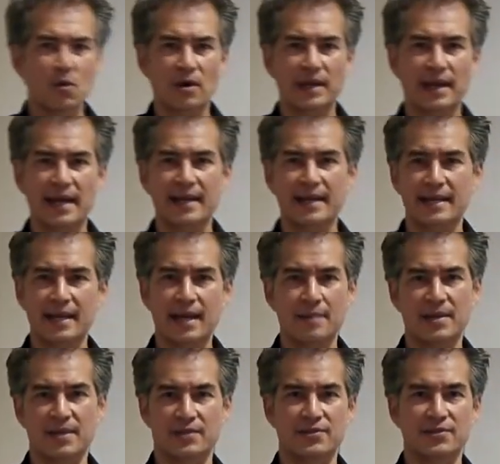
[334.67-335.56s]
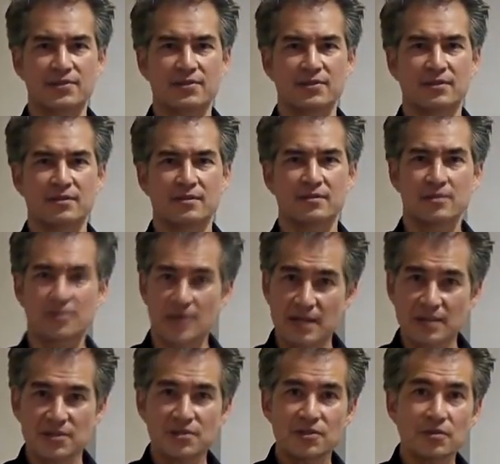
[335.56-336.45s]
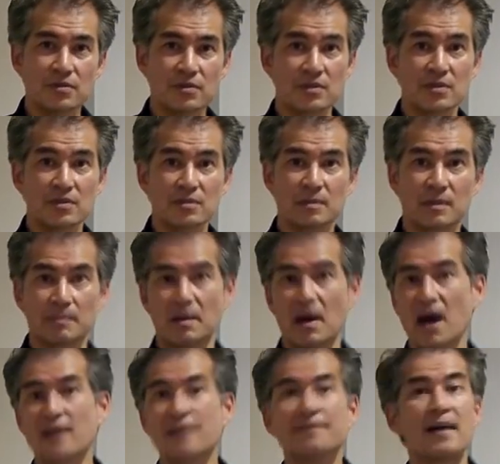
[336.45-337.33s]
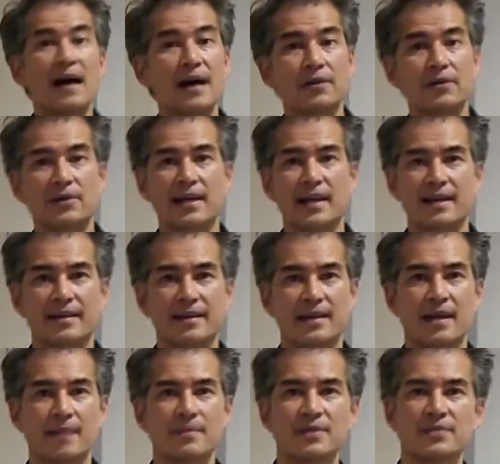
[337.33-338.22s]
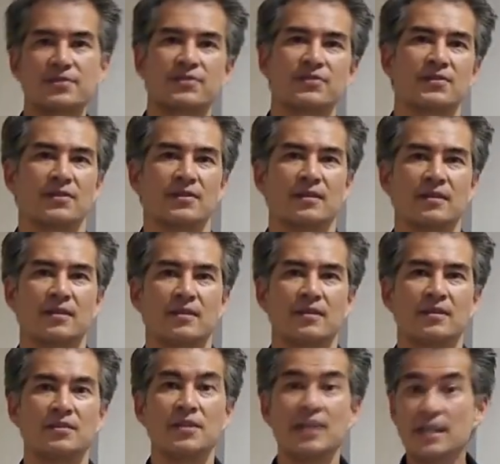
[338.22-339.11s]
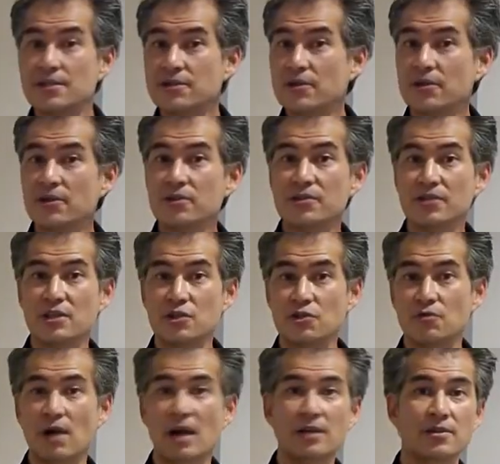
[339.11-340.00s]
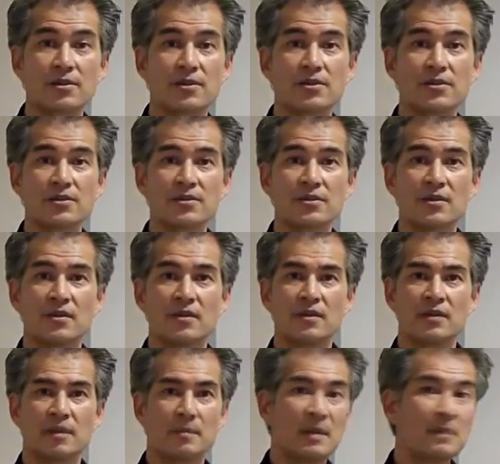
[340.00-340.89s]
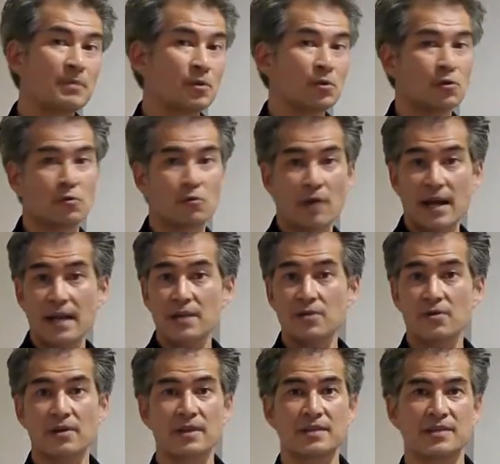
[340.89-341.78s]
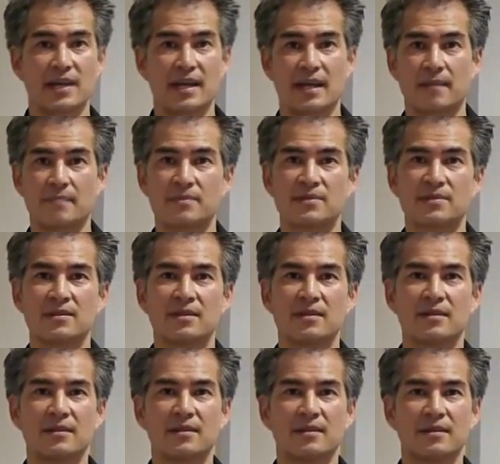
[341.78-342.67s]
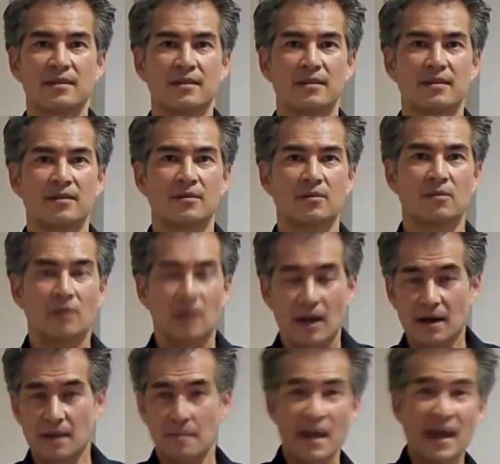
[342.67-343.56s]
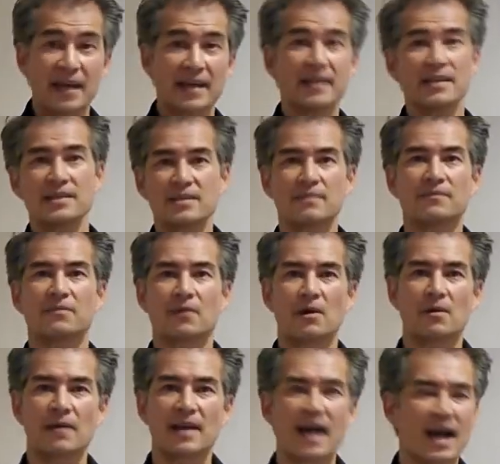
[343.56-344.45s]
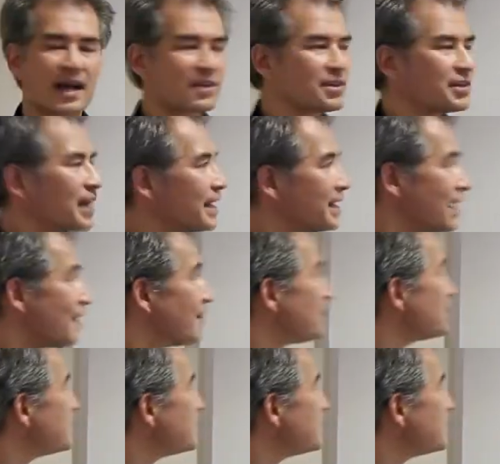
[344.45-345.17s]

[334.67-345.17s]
organic chemists, so not students, but bona fide organic chemists, teachers, instructors, the people who grade your exams, a mechanism for a reaction, I never